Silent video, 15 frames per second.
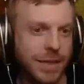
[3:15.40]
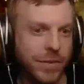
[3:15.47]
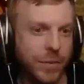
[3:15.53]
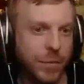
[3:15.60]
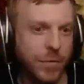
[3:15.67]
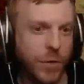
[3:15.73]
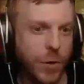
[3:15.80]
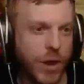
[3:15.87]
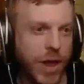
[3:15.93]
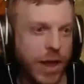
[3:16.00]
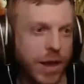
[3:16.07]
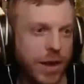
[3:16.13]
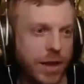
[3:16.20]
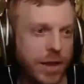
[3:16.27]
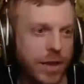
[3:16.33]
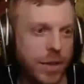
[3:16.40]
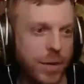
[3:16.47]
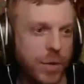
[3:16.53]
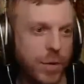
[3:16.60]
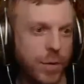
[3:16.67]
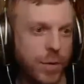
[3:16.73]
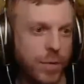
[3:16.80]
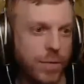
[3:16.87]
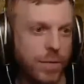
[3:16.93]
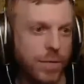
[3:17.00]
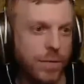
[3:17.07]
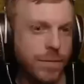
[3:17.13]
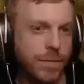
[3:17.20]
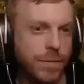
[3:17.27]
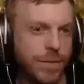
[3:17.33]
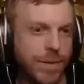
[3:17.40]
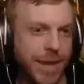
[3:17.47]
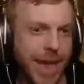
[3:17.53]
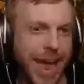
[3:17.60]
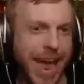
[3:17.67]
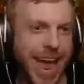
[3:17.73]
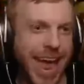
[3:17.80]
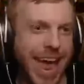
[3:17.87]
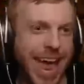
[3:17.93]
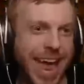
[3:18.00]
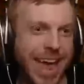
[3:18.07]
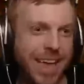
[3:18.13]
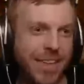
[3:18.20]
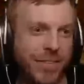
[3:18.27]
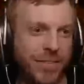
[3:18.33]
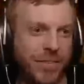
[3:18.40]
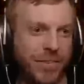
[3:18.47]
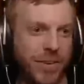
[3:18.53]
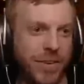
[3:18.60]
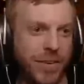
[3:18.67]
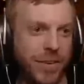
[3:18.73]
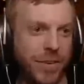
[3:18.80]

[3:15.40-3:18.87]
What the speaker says: Stub your toe again. Yes!